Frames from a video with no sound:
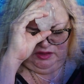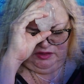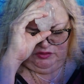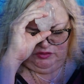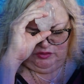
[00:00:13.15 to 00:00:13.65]

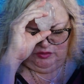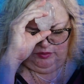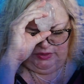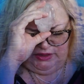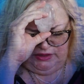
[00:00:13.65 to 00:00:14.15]
under
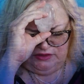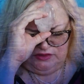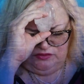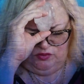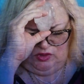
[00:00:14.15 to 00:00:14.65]
bodies
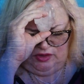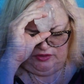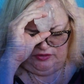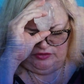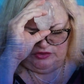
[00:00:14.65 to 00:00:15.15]
of
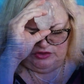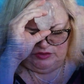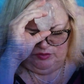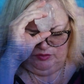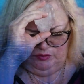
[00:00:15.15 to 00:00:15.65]
water and
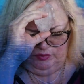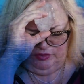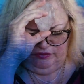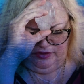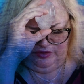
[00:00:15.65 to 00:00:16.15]
just be
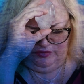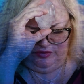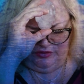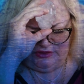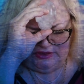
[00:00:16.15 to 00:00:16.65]
very,
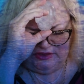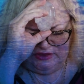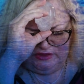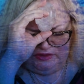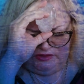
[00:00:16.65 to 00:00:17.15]
very
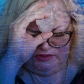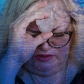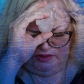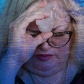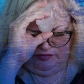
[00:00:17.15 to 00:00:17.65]
still
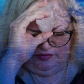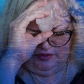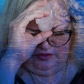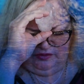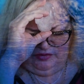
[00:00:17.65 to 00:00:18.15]
and
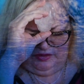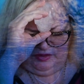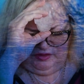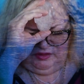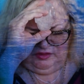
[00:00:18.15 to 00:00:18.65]
feel
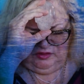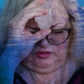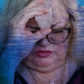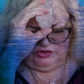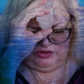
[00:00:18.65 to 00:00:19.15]
the
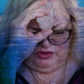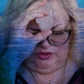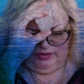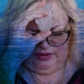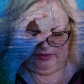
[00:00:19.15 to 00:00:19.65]
ocean all
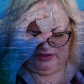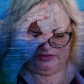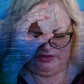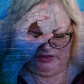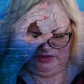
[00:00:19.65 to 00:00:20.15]
around me. That's
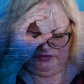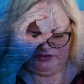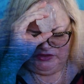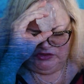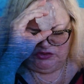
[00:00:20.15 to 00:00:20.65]
why I love
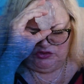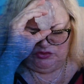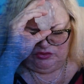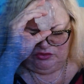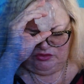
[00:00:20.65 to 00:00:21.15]
to
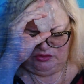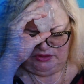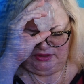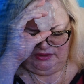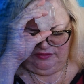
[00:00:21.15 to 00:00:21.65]
snorkel, and
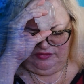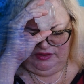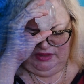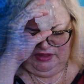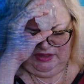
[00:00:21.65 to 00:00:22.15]
I love
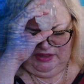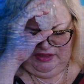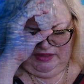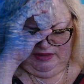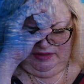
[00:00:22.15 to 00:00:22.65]

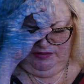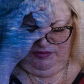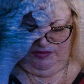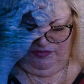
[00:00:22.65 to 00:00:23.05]
the